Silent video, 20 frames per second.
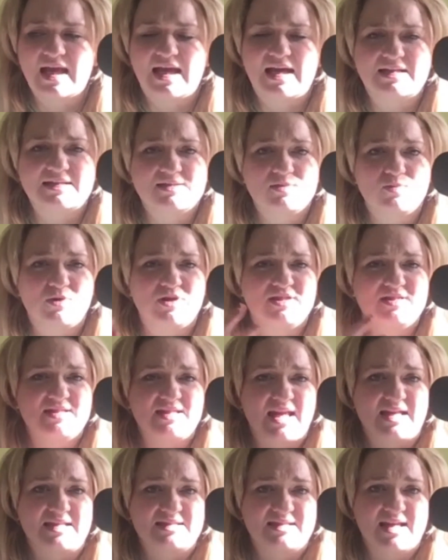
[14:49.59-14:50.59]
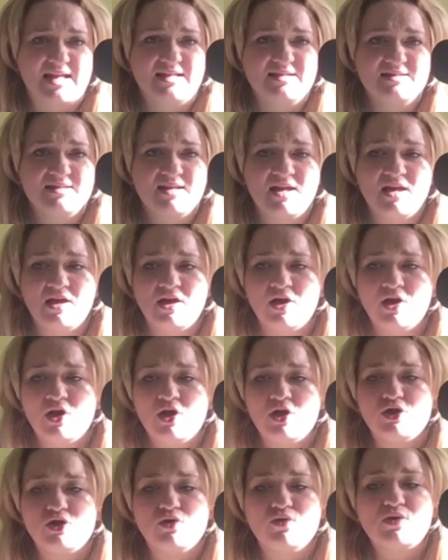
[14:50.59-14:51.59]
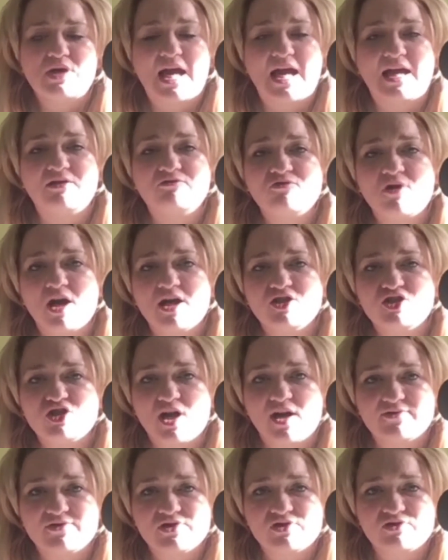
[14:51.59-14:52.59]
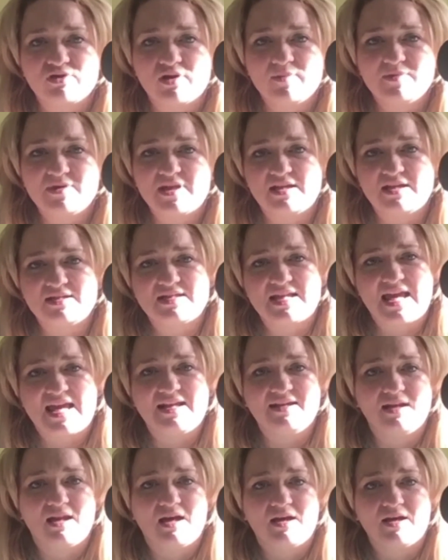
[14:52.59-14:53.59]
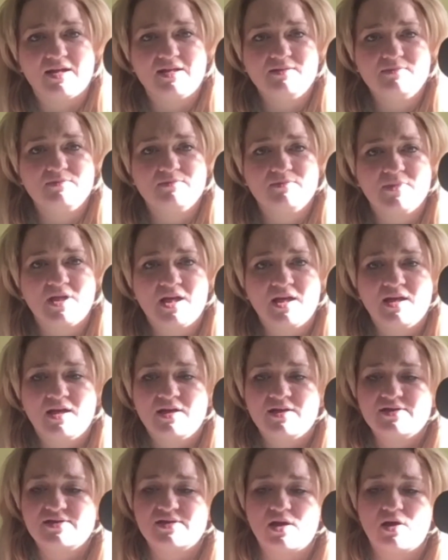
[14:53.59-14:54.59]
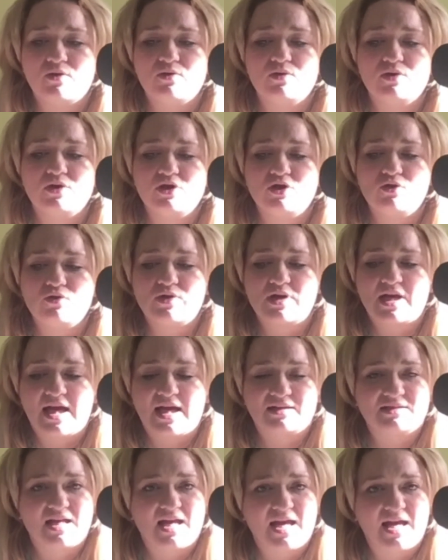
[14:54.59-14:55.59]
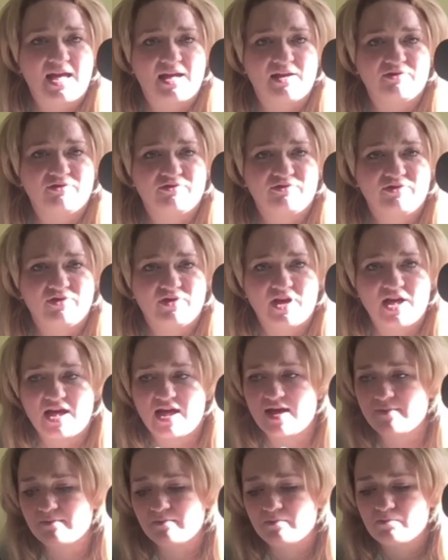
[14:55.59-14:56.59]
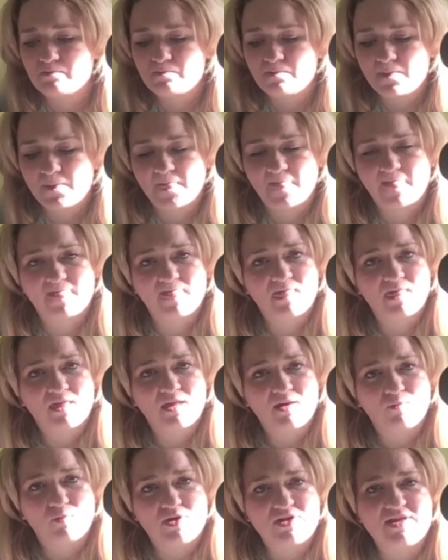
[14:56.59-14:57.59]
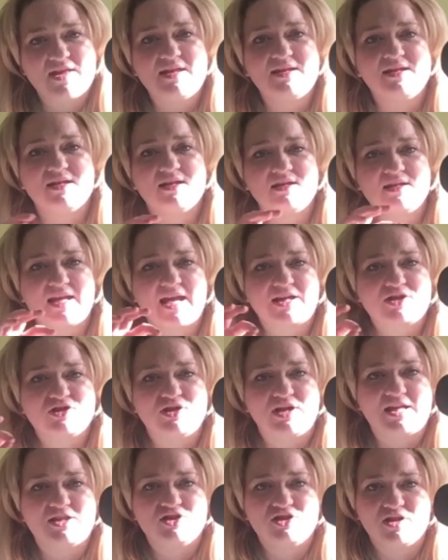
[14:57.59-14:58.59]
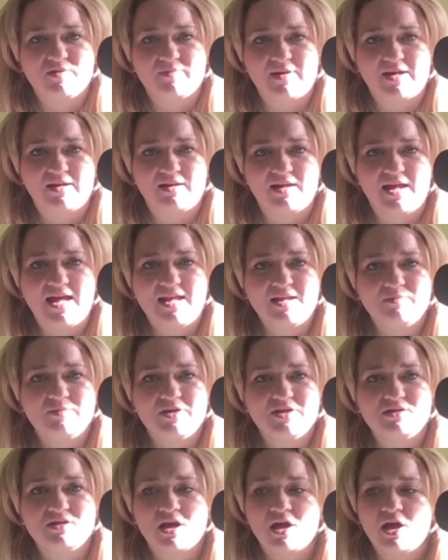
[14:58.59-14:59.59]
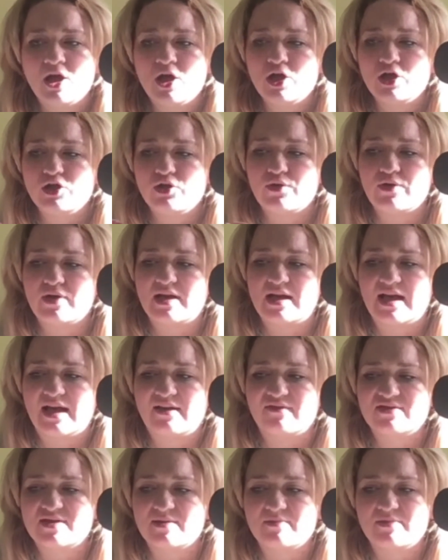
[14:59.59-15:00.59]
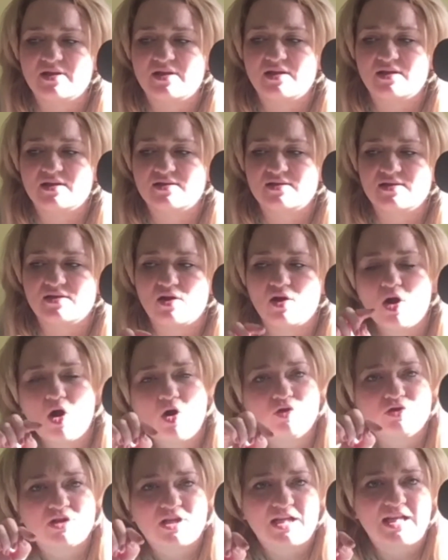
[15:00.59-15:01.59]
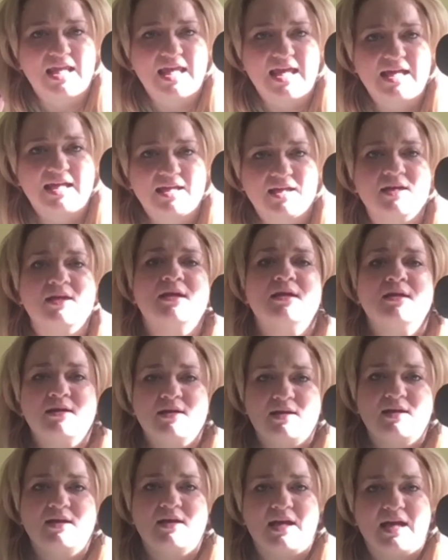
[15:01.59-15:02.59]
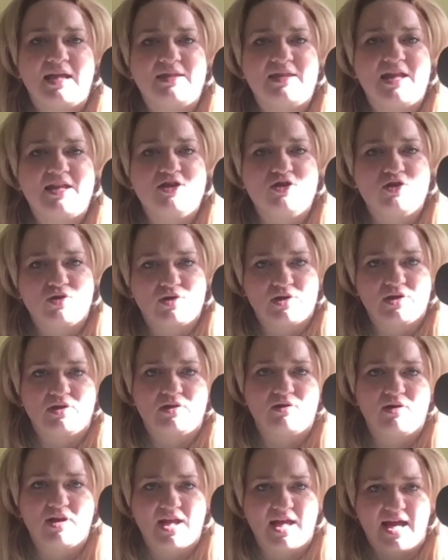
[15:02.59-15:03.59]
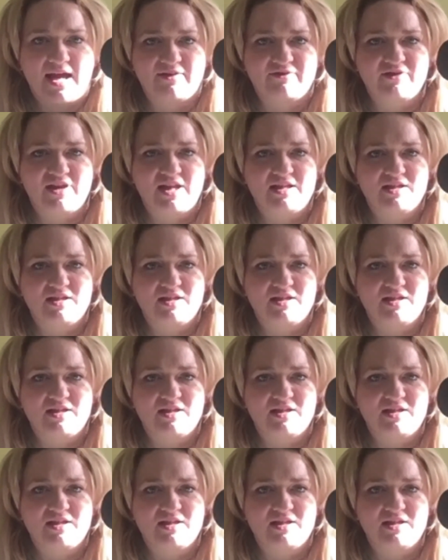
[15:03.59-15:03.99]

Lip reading: As with CSS, you can write JavaScript that is inline, so you can have within the actual HTML element, you can have something that's on click, and then you can have